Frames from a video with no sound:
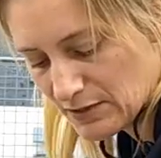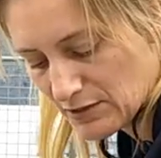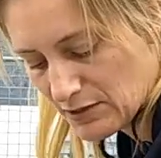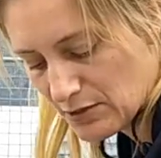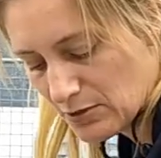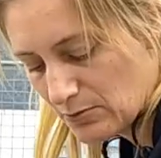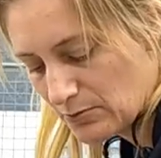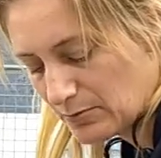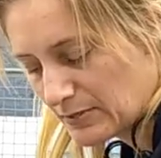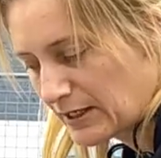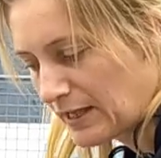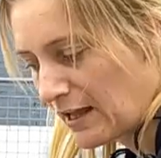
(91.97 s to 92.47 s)

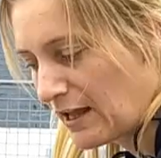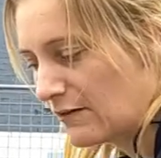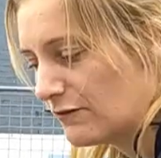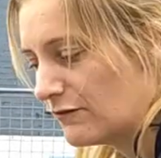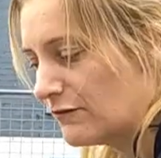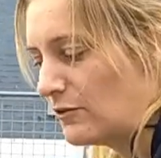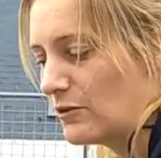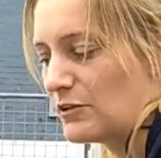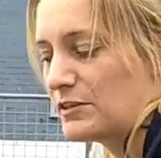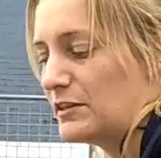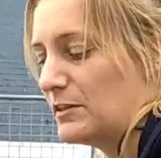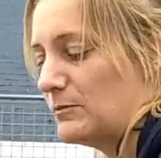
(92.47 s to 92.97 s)
So we can't
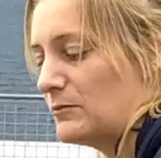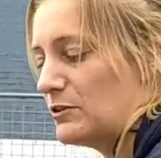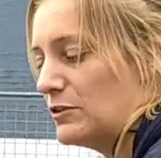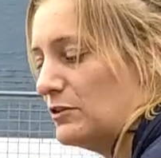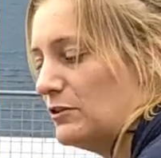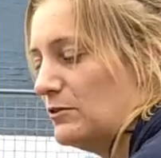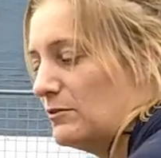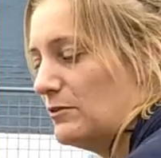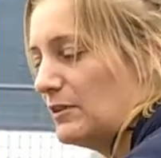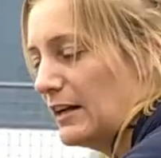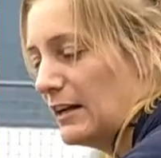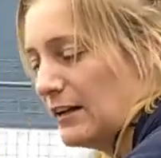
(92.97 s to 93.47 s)
force them to
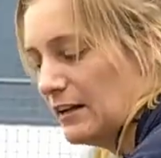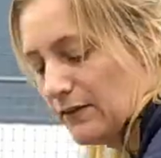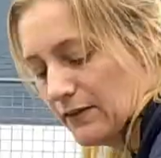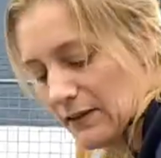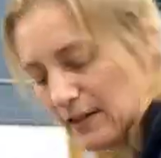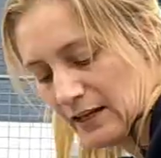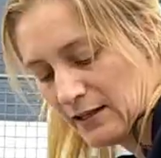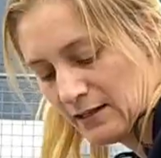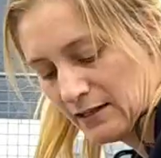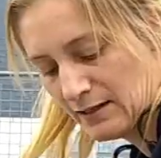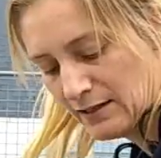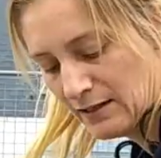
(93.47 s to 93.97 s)
do
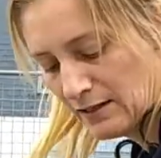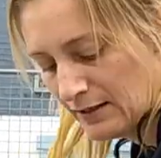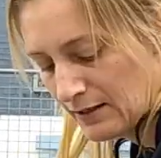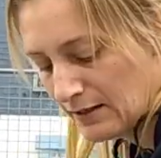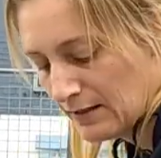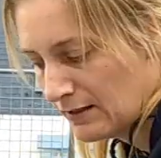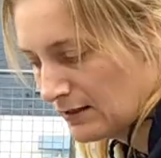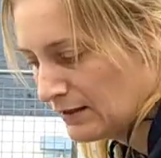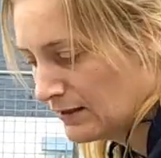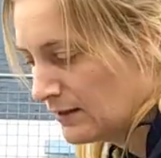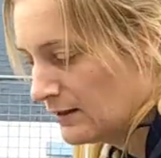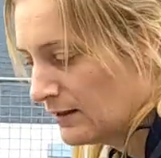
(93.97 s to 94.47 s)
anything,
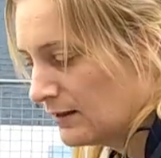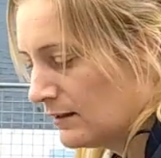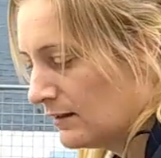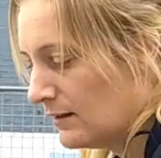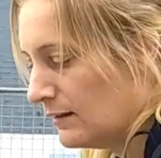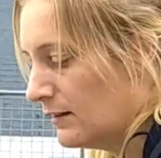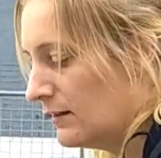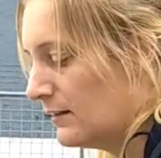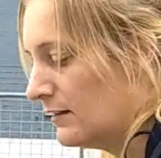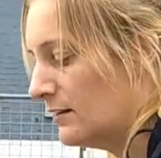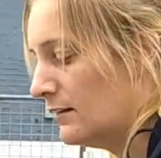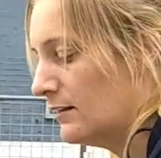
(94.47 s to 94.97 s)

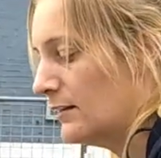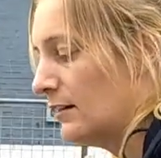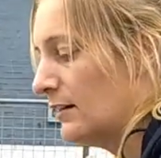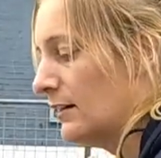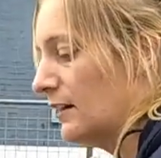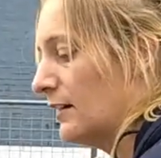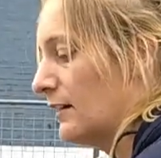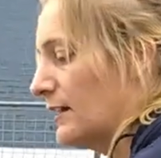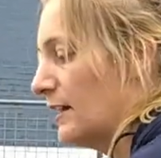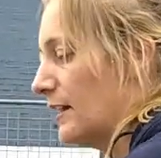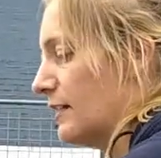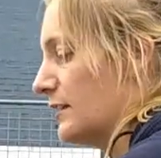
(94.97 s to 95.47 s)

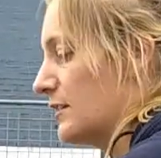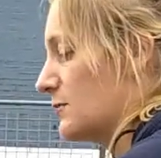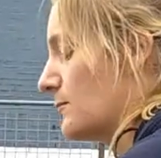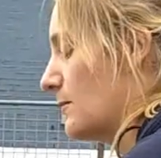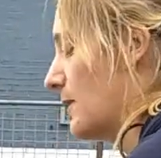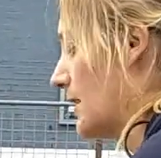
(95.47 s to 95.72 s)
and that